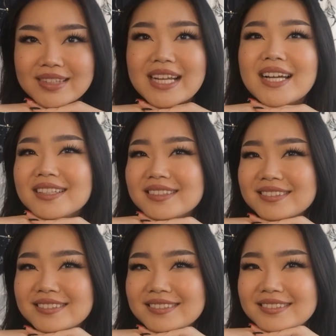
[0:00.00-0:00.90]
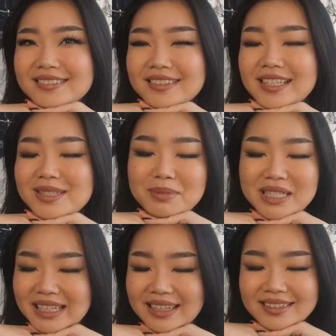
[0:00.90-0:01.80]
Hi, it's
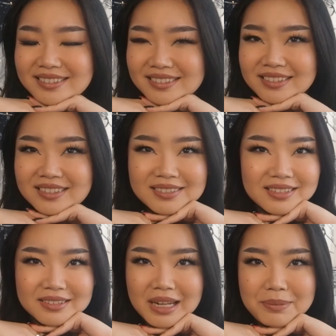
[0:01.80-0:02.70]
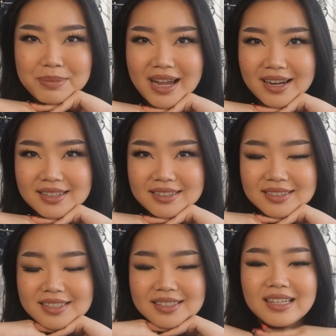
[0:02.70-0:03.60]
me again. I'm back,
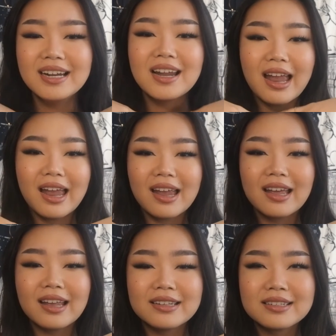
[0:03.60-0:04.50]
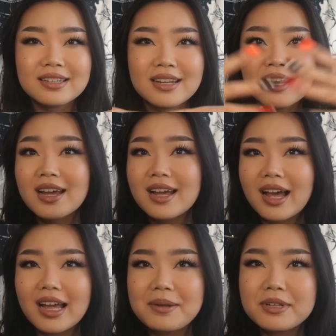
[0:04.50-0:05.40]
and
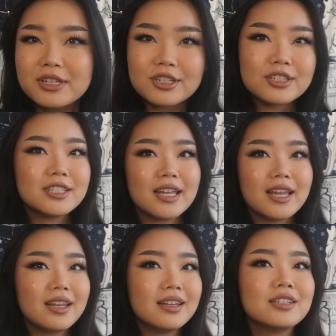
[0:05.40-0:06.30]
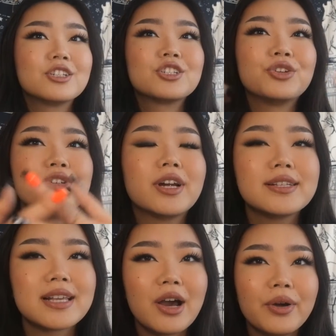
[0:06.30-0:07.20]
I'm here today to show you
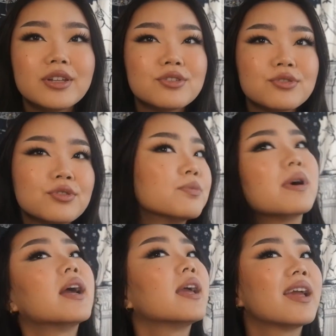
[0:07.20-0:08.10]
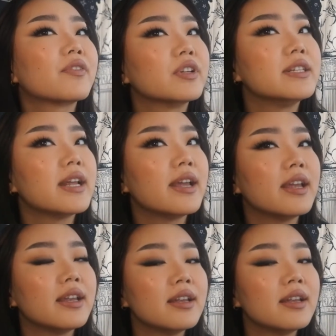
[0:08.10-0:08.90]
guys how I do my everyday,